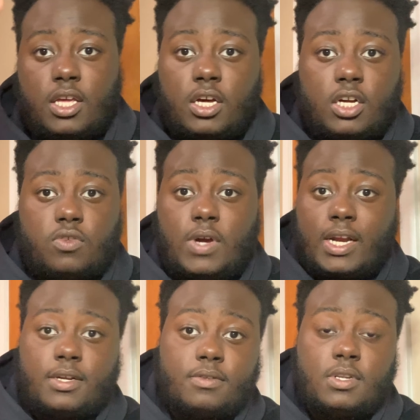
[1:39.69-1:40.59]
You
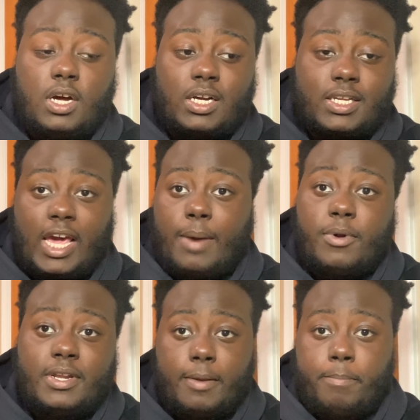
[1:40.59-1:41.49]
got a
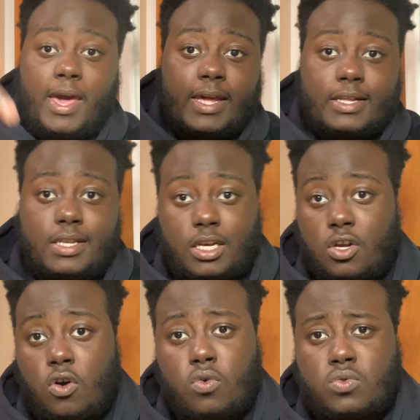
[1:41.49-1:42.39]
camera in the back that
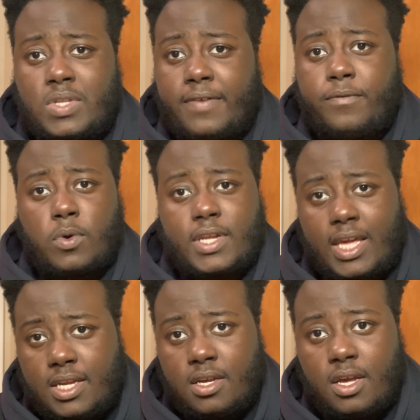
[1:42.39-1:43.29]
goes that
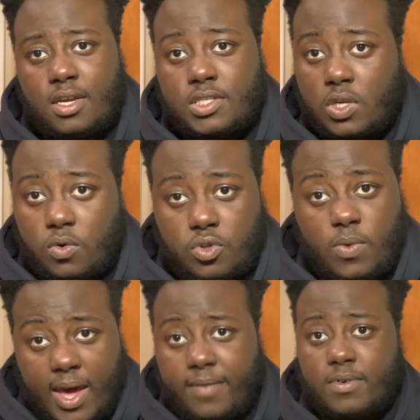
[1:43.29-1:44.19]
4K. So
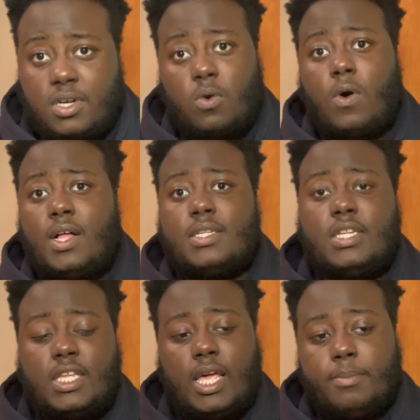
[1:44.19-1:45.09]
you have good
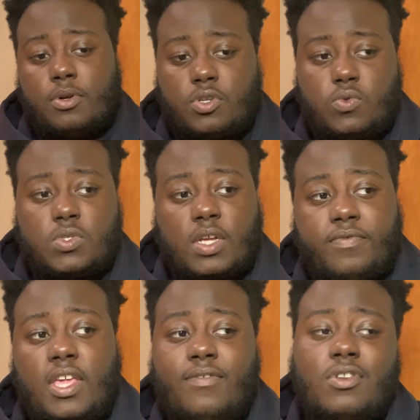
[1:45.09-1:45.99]
quality to be able to do
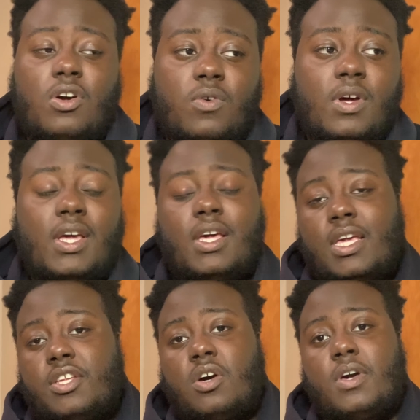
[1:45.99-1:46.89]
stuff, even though,
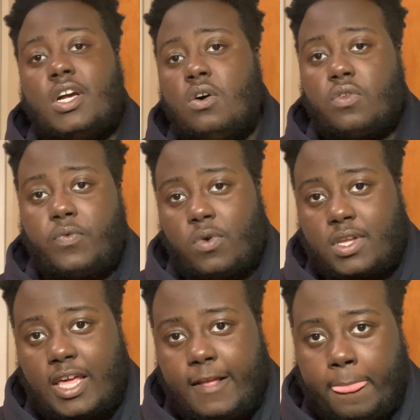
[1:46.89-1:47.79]
it goes
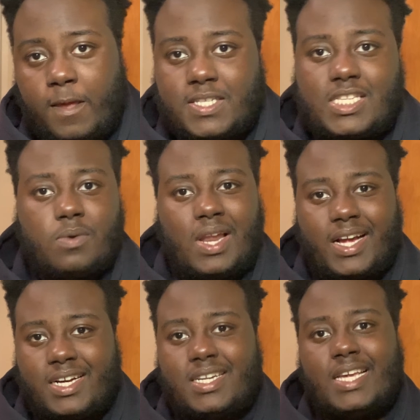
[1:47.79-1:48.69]
4K, it's still
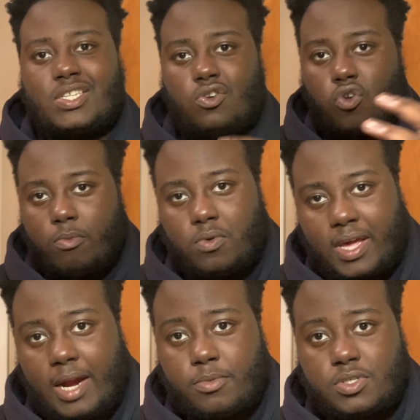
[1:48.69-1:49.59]
not good as a normal
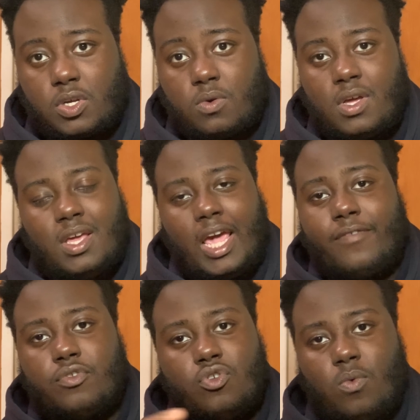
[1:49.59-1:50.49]
camera. So
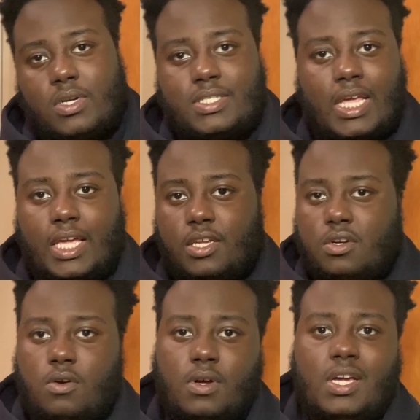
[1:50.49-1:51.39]
if you do want to take
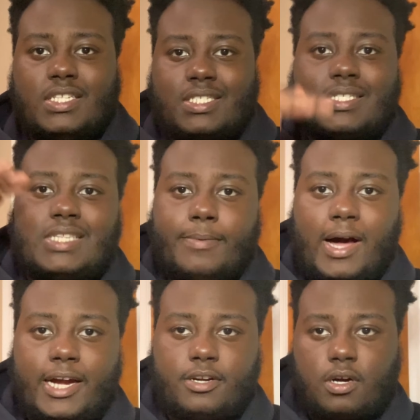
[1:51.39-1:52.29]
it, just a step
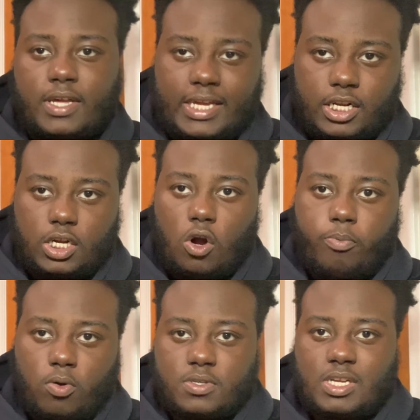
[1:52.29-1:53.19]
higher, go ahead and get a
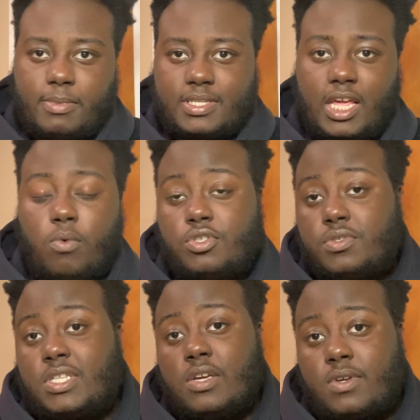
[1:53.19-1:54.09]
GoPro or something like that, which you
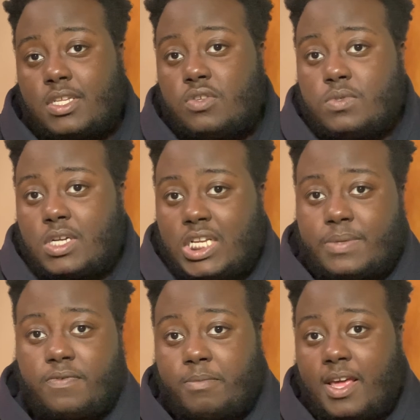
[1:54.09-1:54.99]
still can use the
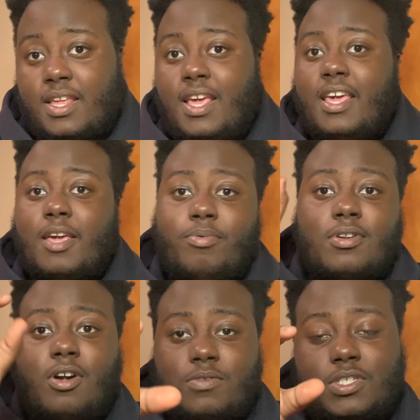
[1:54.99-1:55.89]
clips from that and
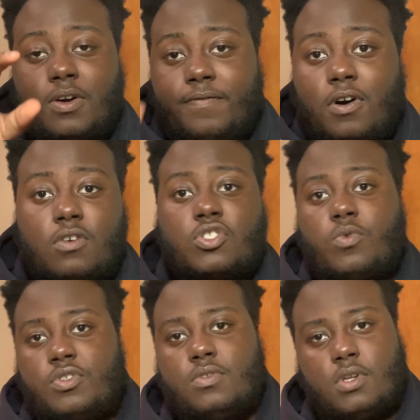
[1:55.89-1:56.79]
put it onto your phone to
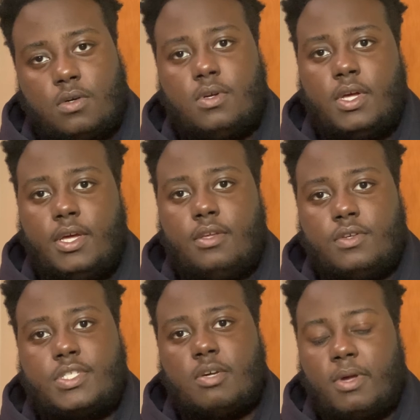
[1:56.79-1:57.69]
where, you
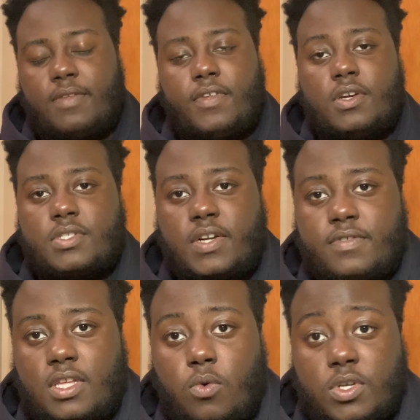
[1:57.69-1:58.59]
can still make the videos and
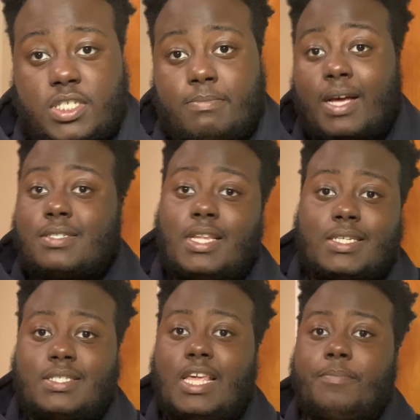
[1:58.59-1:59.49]
everything, which is my
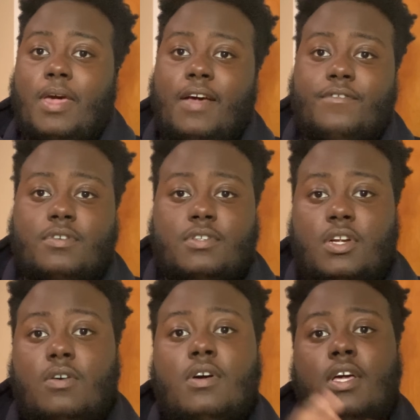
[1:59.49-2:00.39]
next step after,
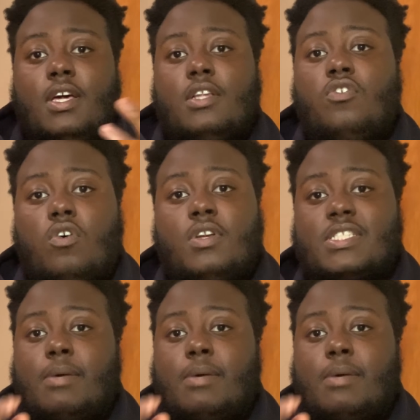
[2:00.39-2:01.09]
doing this.